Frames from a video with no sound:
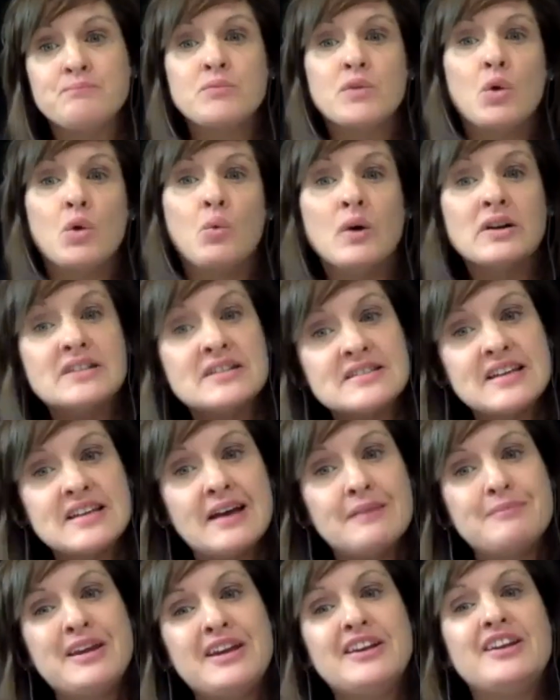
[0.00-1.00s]
What does that
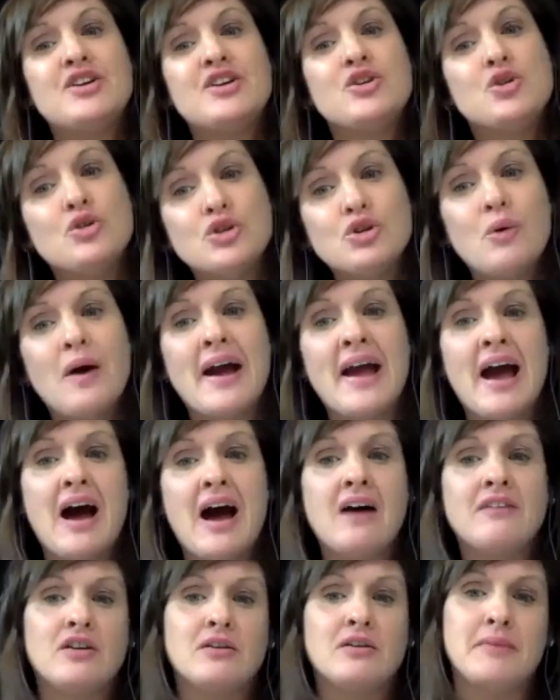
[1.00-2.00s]
mean? And who do I have
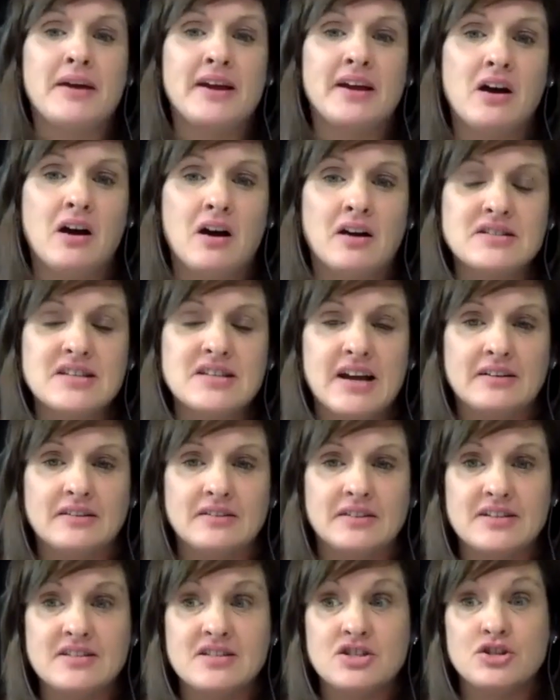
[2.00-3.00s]
on my contact
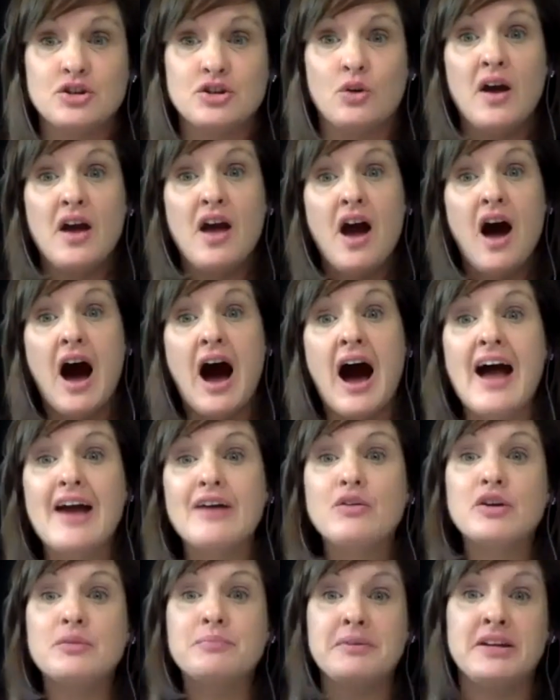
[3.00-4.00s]
list? So I
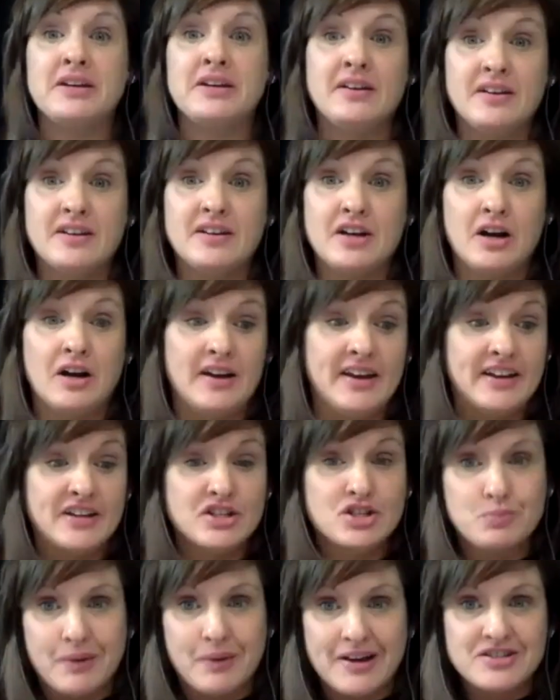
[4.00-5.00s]
would be
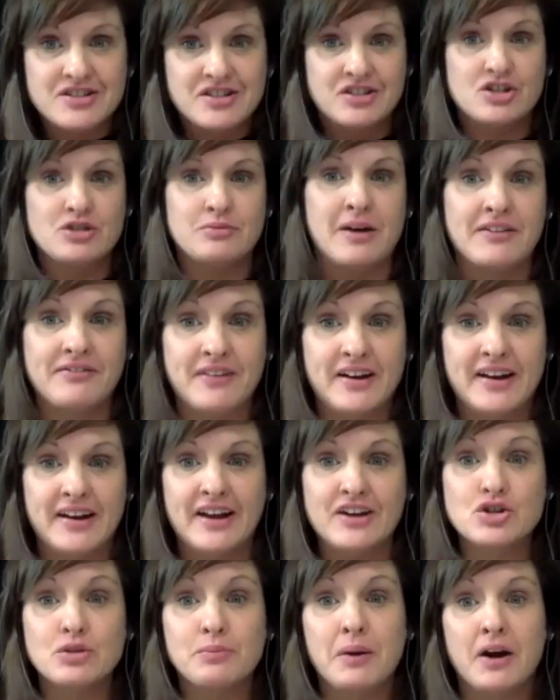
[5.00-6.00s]
expressing to my
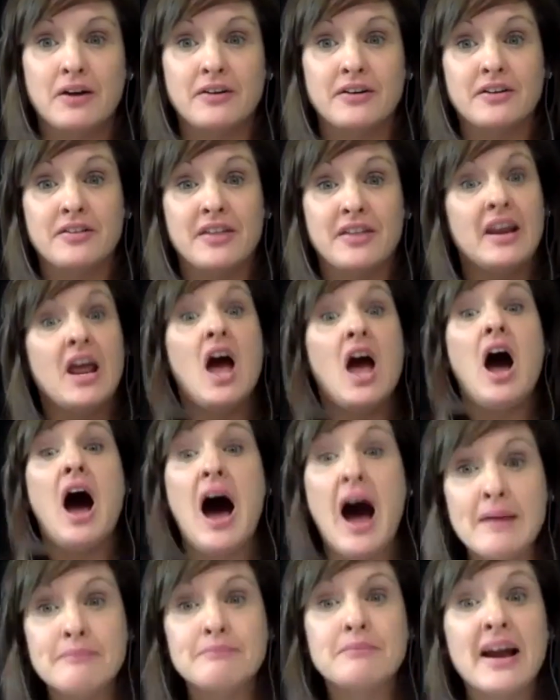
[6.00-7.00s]
financial partner that I
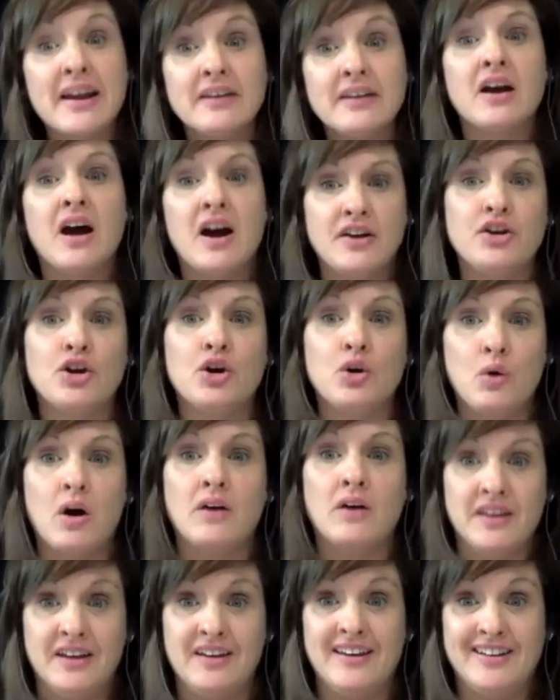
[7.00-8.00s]
might not know all
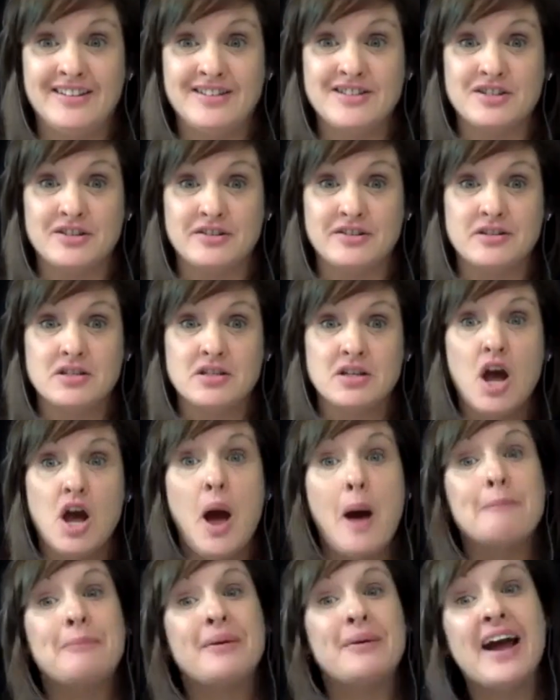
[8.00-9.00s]
the answers,
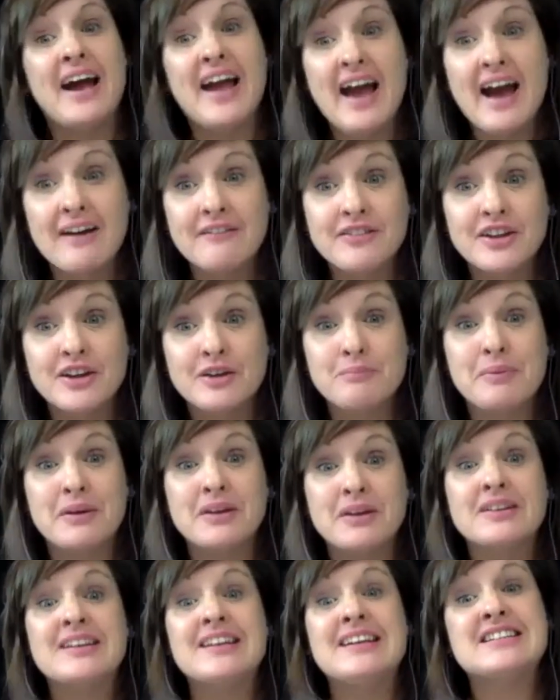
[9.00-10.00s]
but I have the
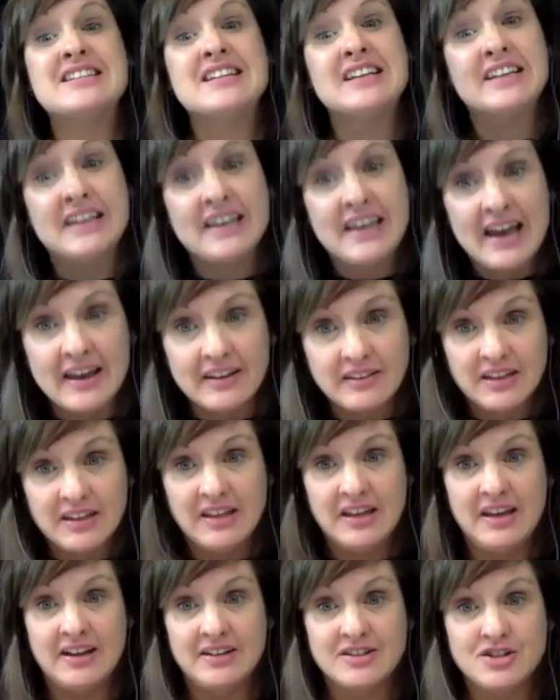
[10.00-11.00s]
ability to get the
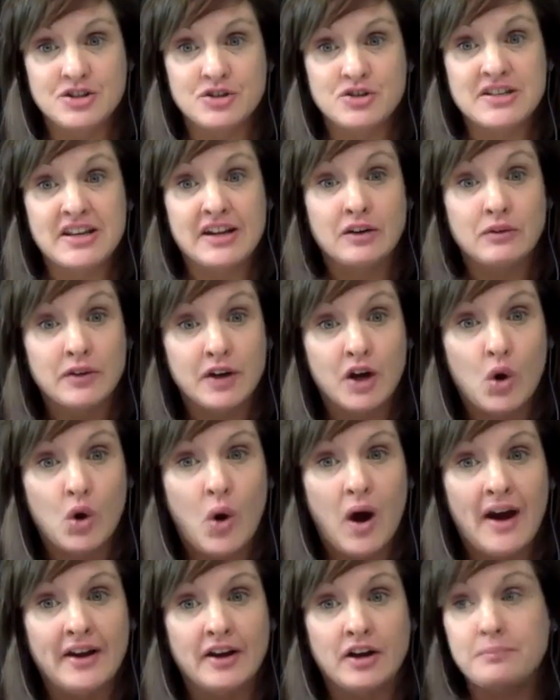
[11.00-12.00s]
answers that are
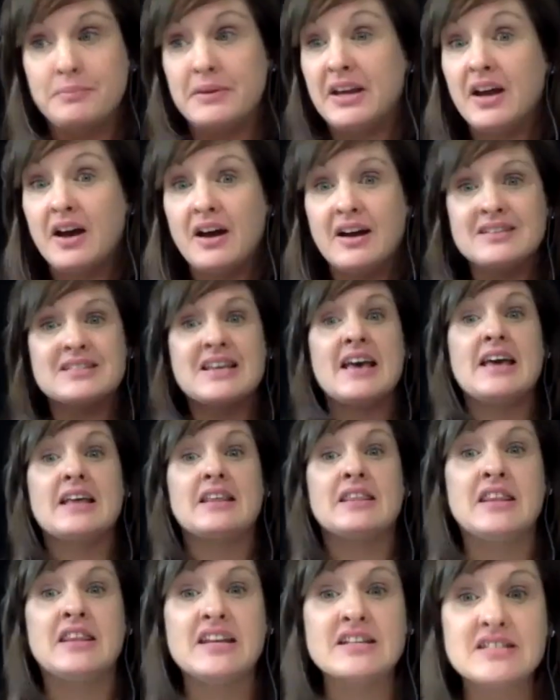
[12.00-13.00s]
required, because
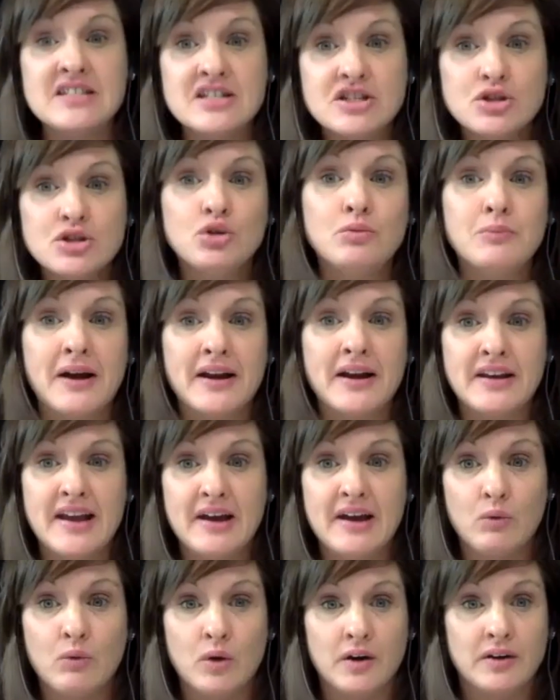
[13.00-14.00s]
this is who my
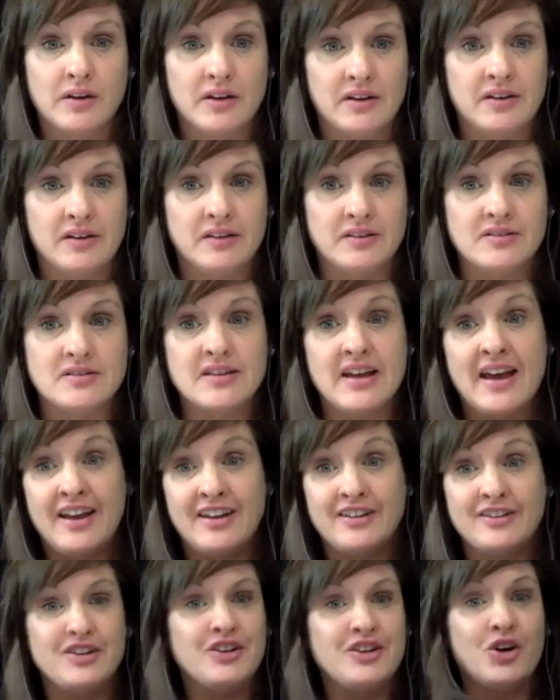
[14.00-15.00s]
network is. And,
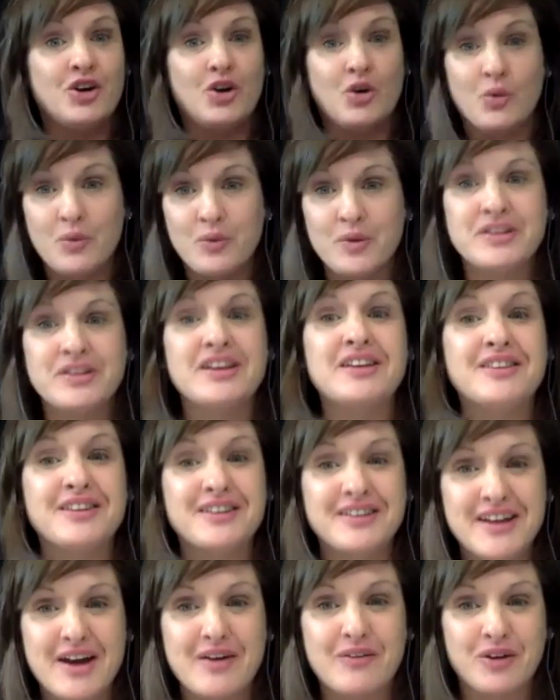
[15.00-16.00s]
within the
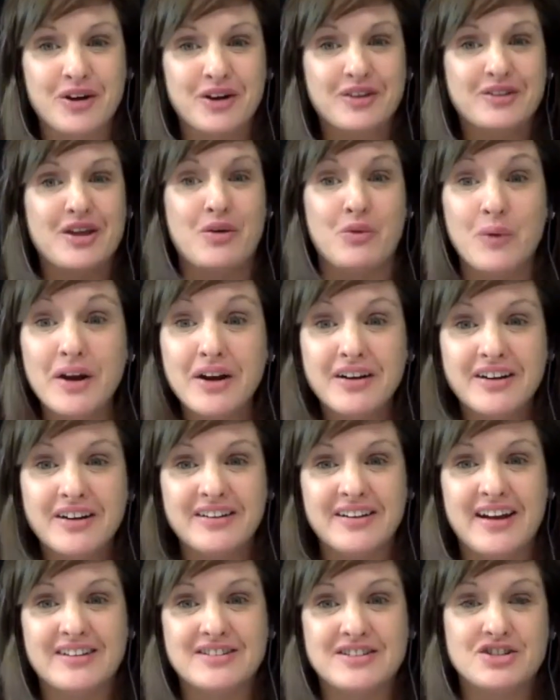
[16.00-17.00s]
network that we're
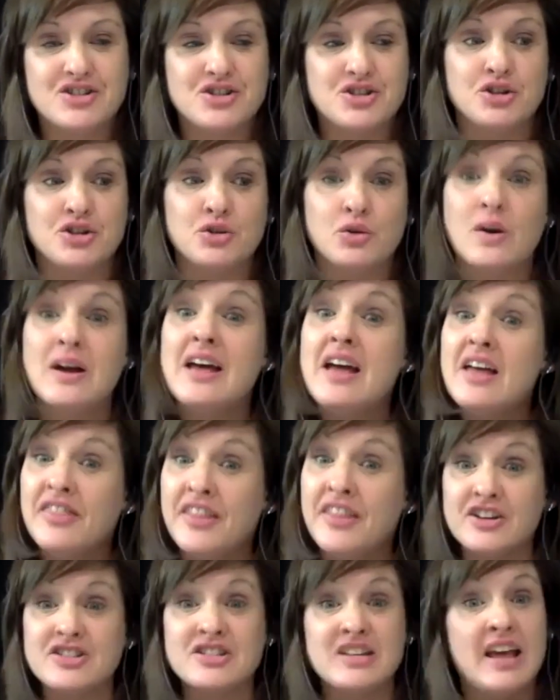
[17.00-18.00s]
connected to,
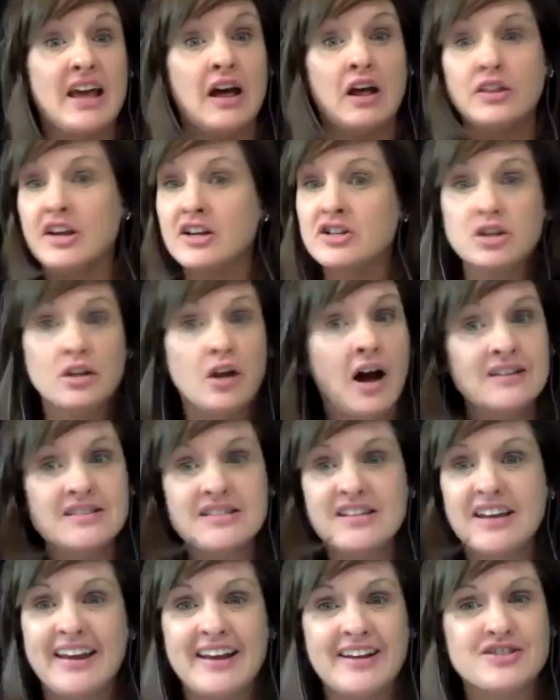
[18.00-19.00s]
there's lots of
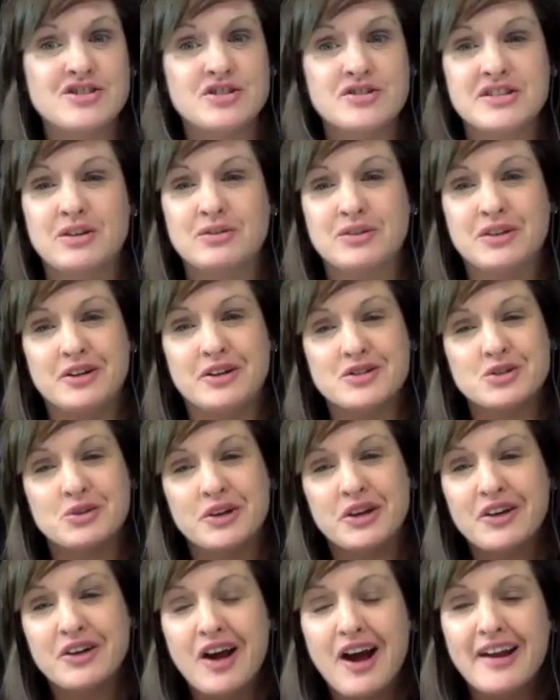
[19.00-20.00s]
answers out there. So you're
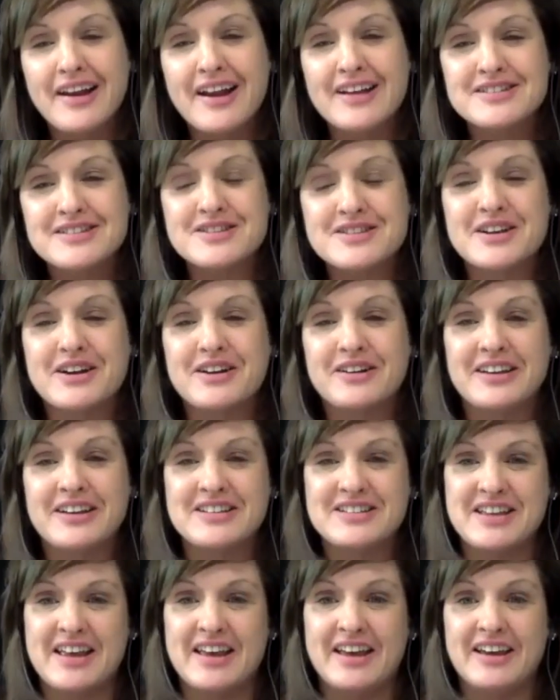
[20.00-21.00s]
not necessarily
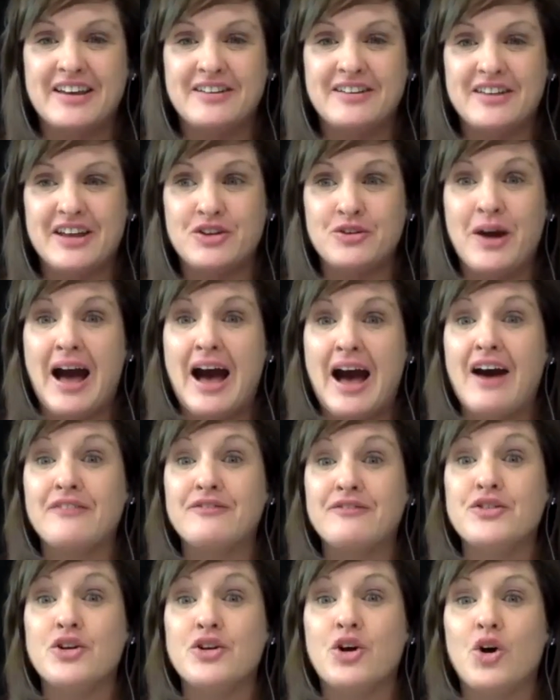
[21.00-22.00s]
saying that you have
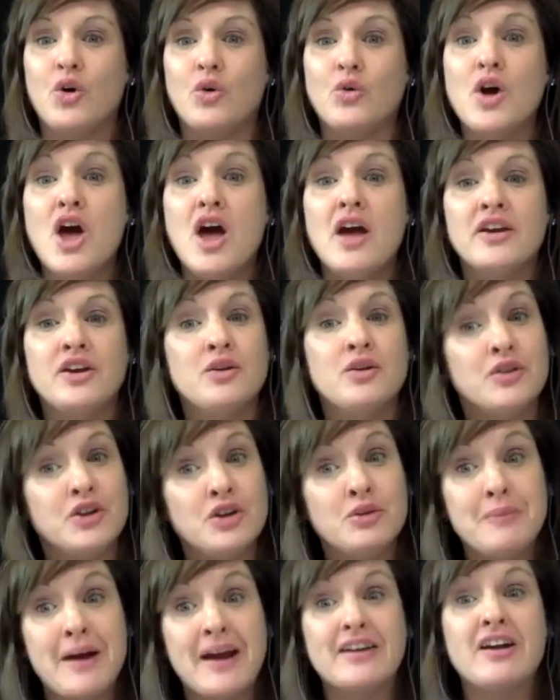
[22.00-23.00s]
you
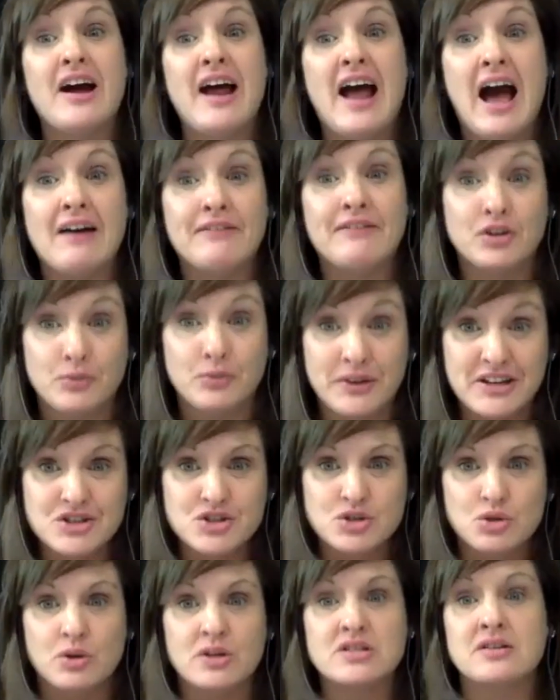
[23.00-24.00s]
might not have the
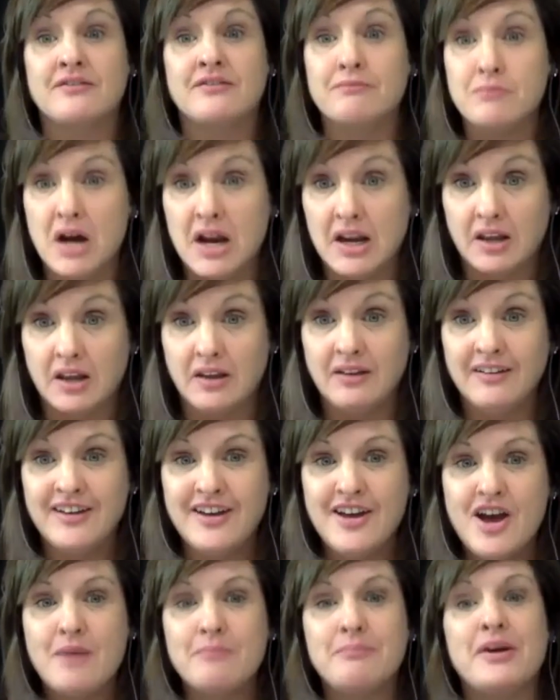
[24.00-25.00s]
resource of money,
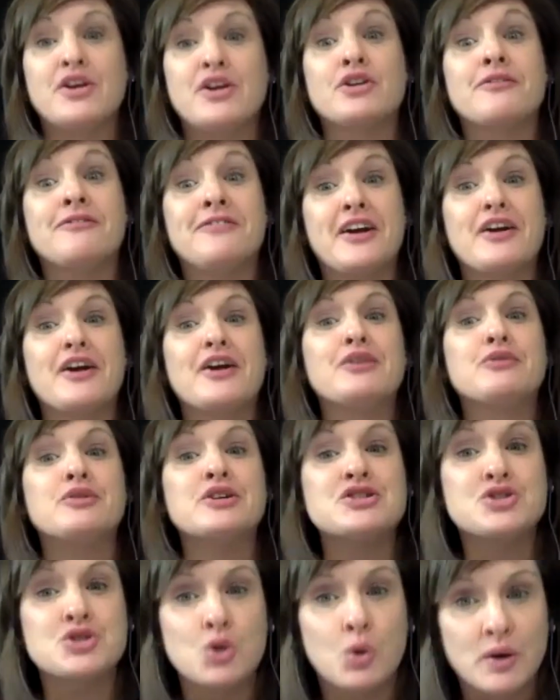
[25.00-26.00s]
but you're very
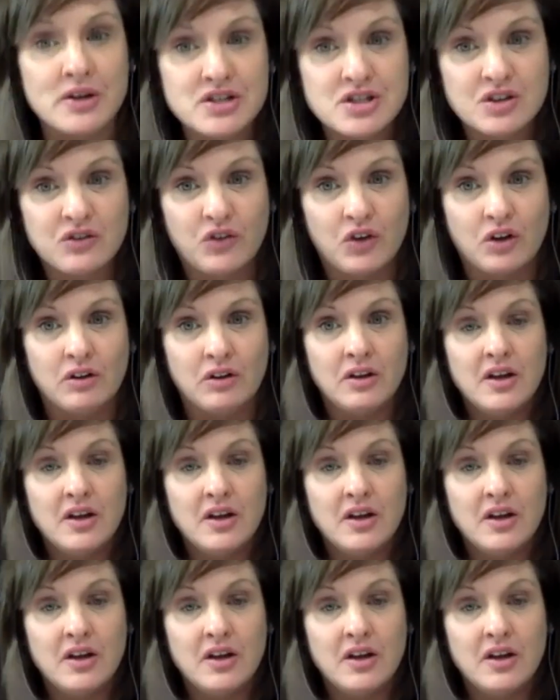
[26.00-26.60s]
resourceful.